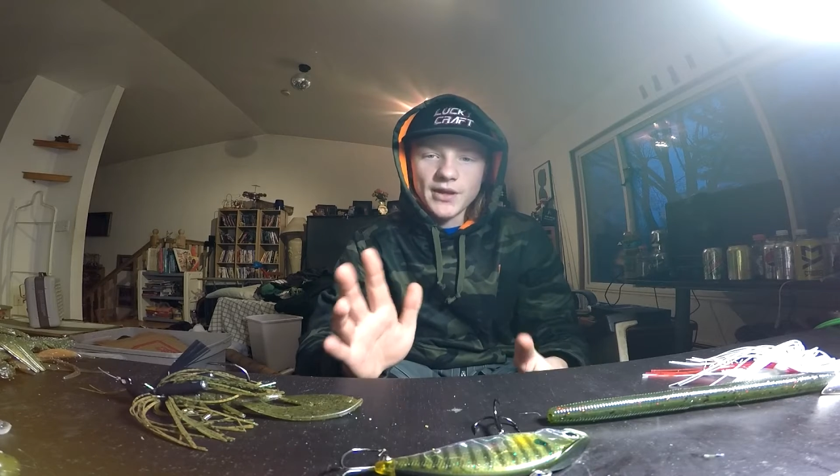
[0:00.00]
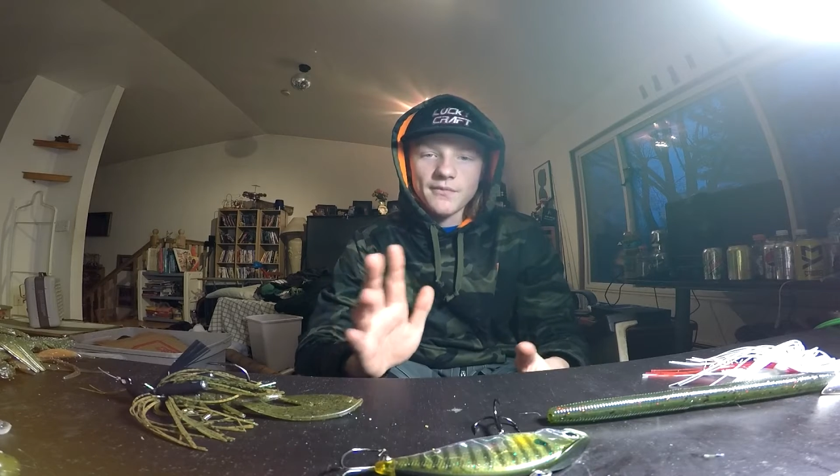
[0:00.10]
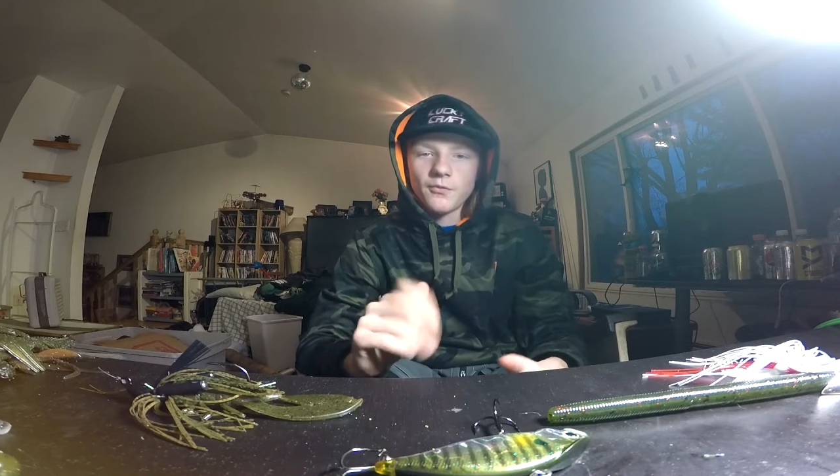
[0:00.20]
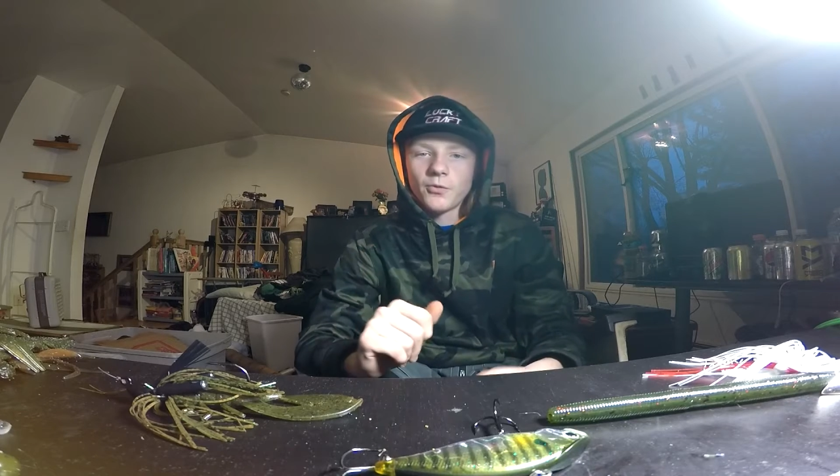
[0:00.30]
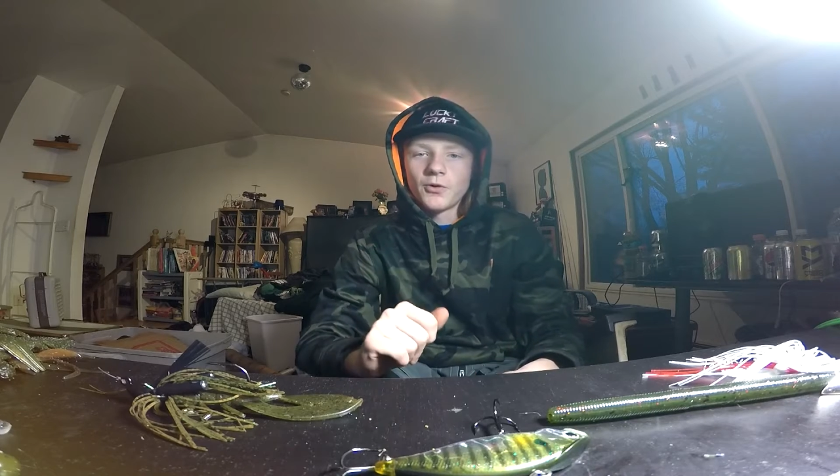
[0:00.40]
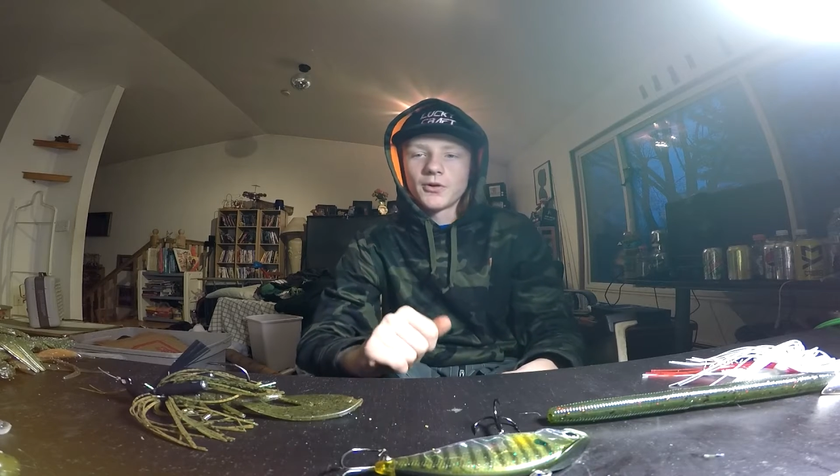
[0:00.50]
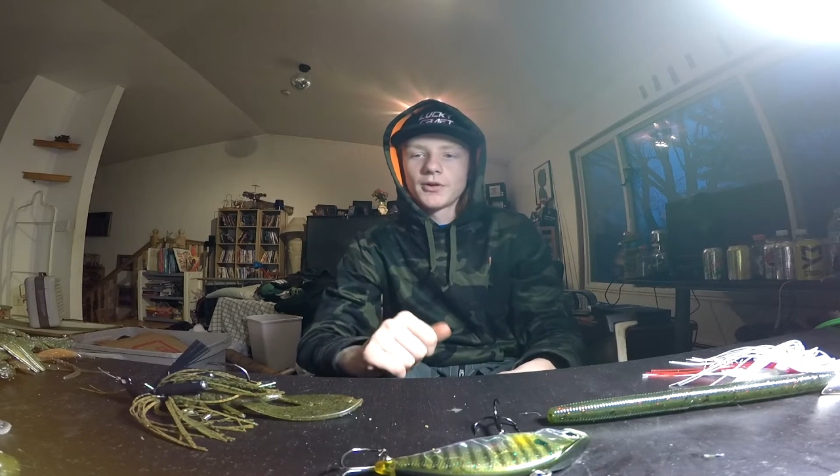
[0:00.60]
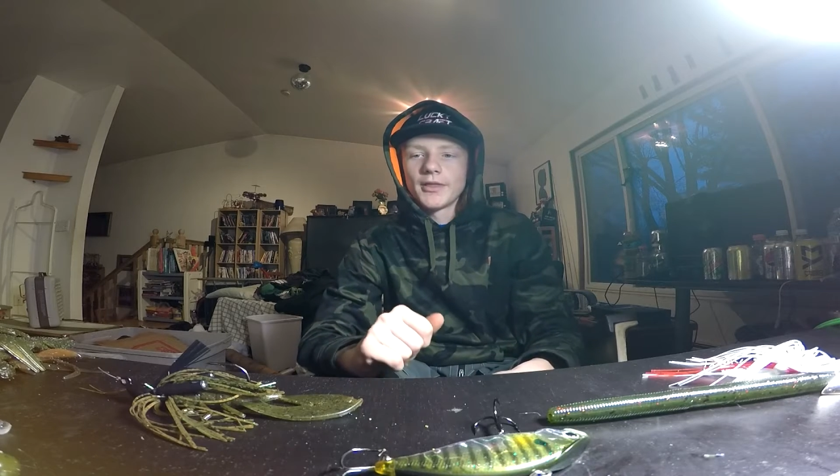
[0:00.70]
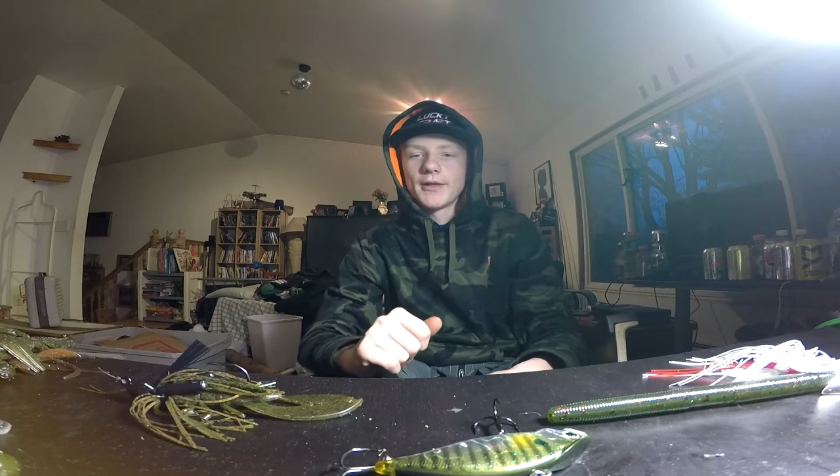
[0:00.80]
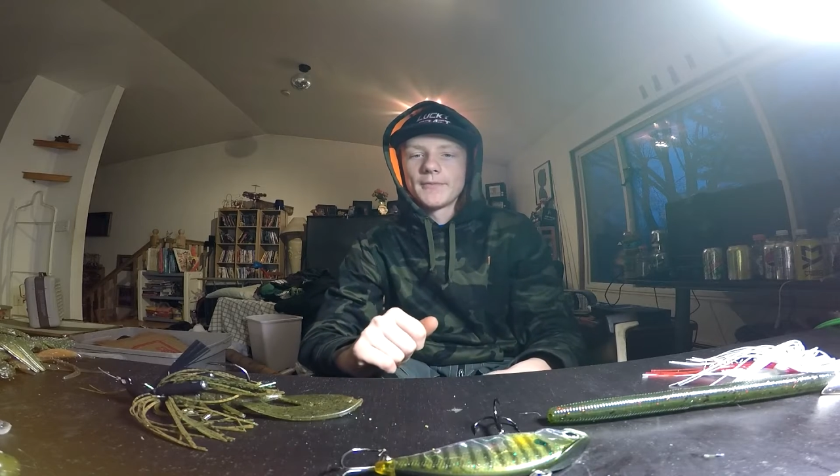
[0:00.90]

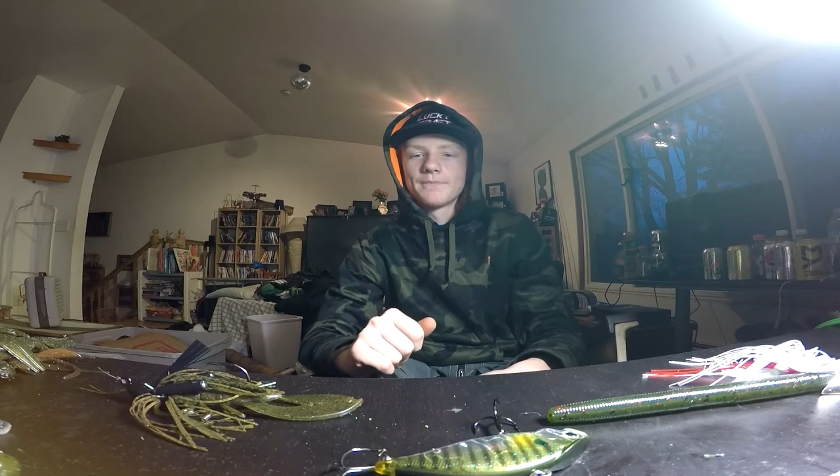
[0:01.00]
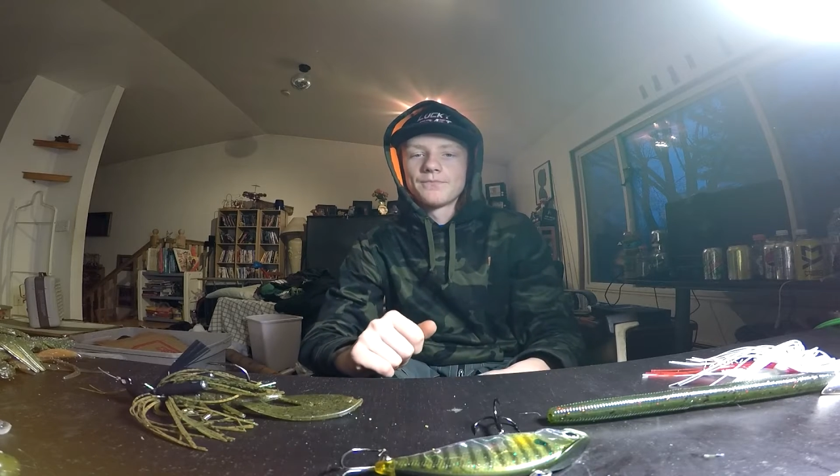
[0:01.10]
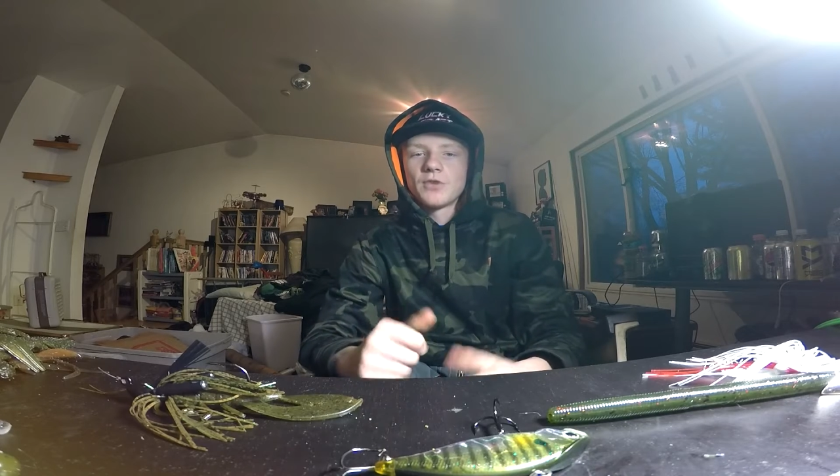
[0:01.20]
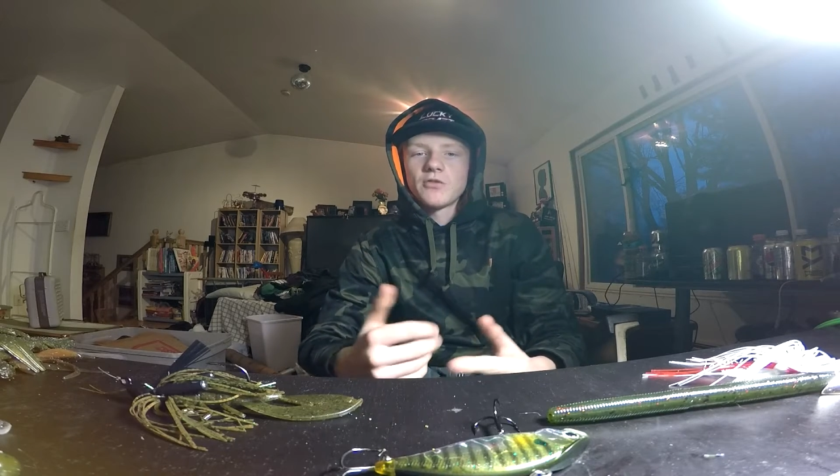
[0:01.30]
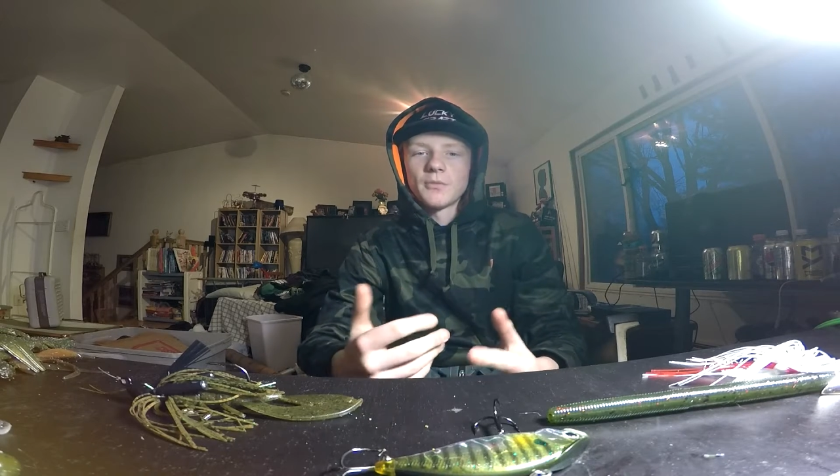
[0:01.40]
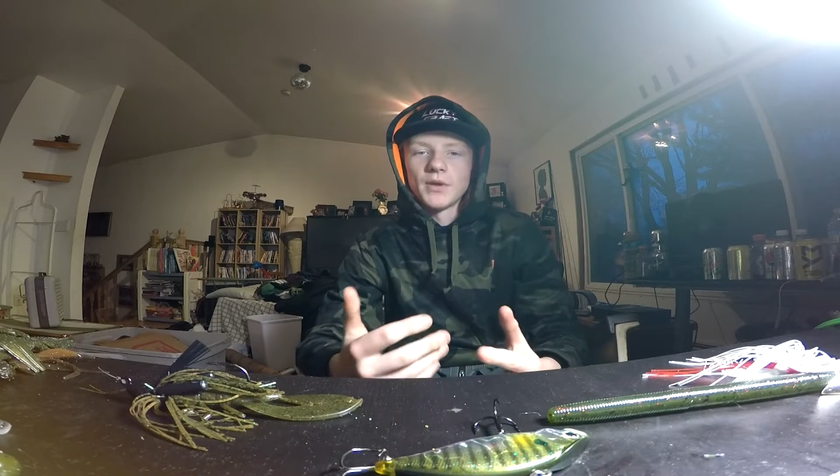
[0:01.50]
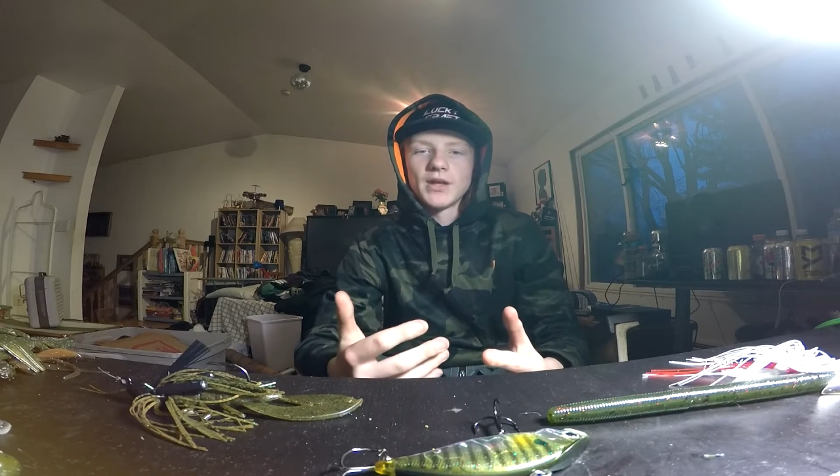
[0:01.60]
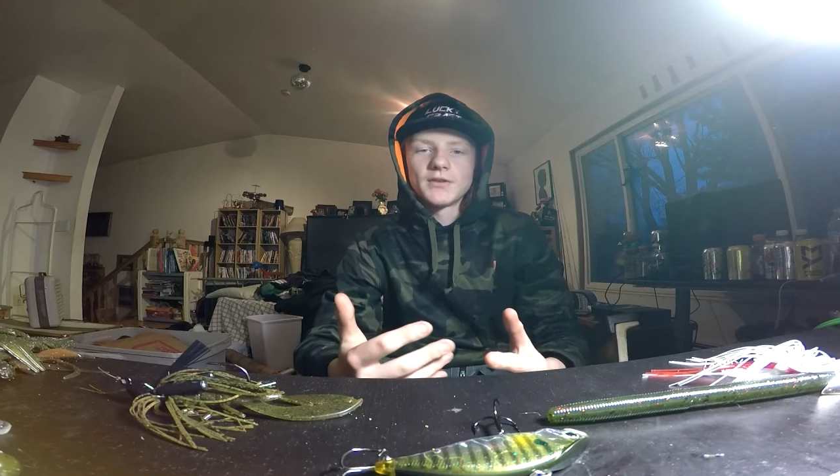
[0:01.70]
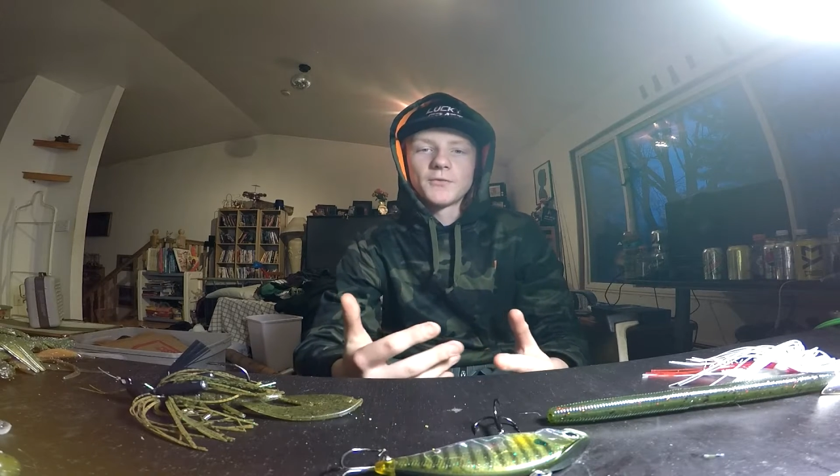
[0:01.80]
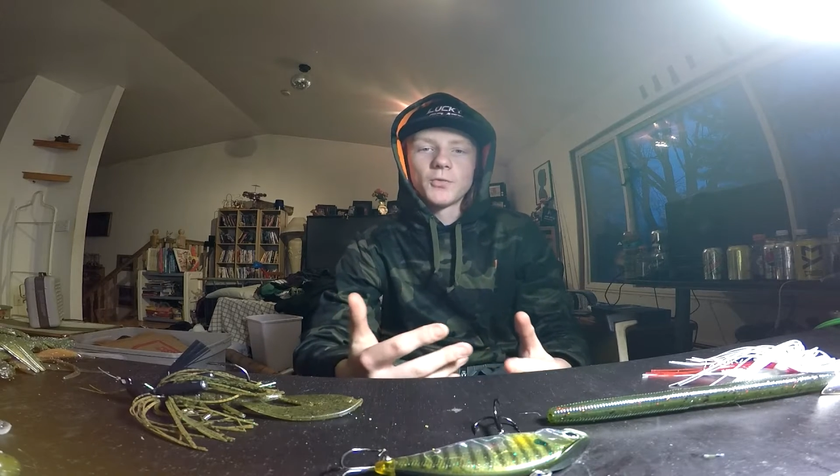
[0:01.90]
4 favorite
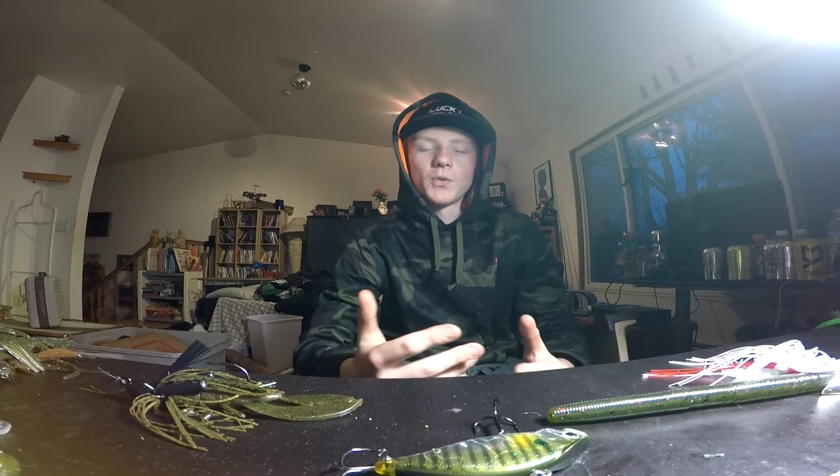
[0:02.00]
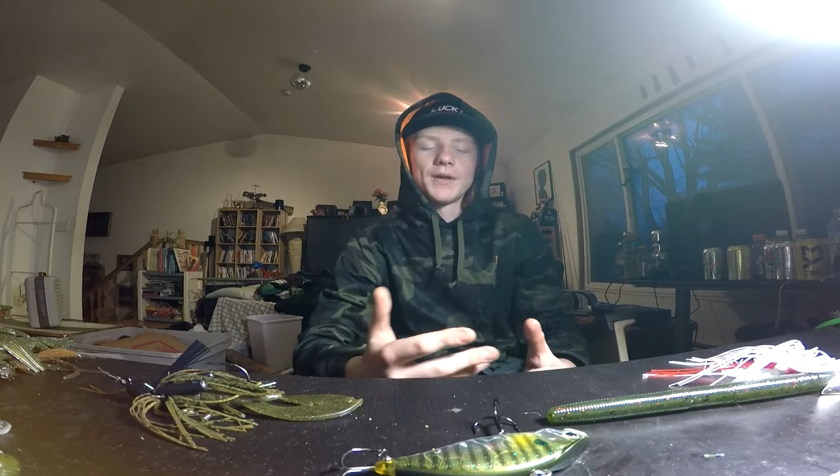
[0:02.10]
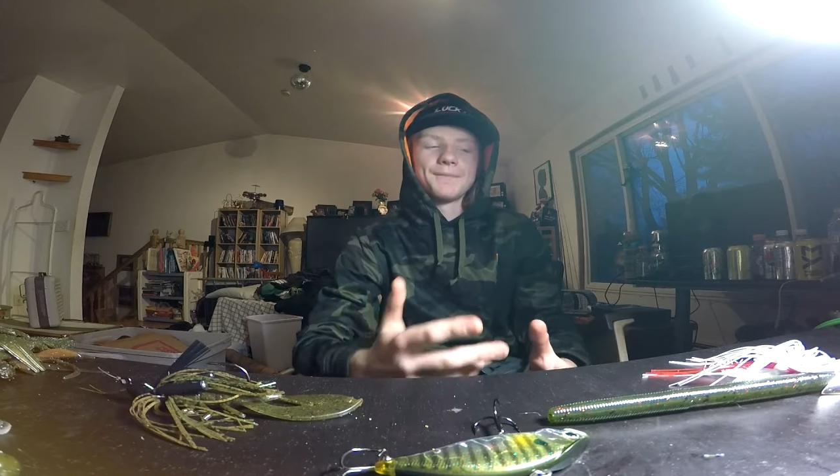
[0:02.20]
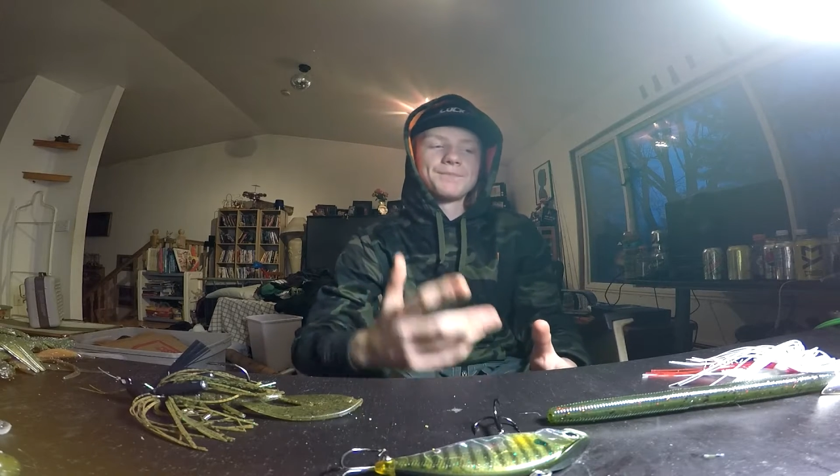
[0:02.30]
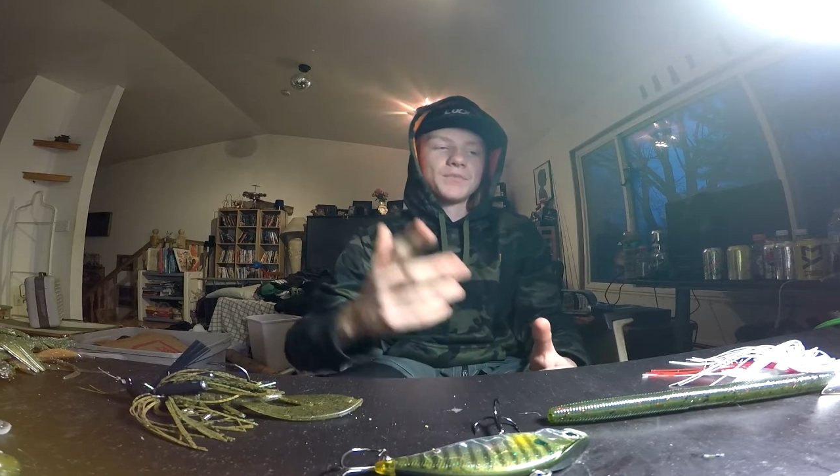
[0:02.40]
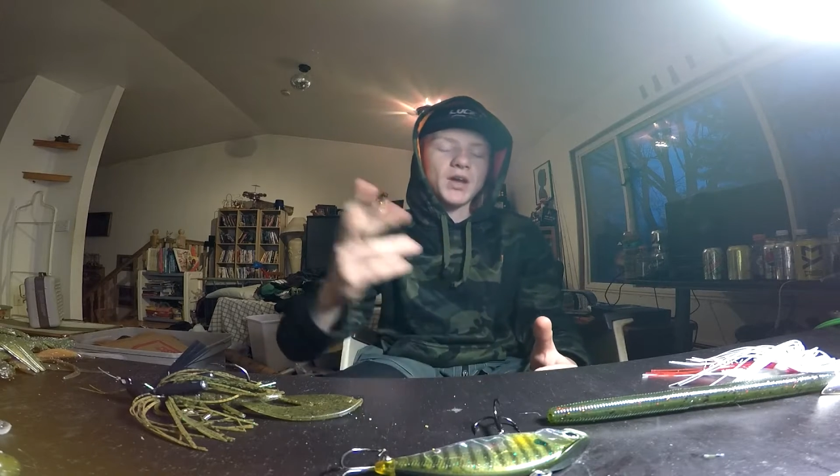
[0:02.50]
baits for when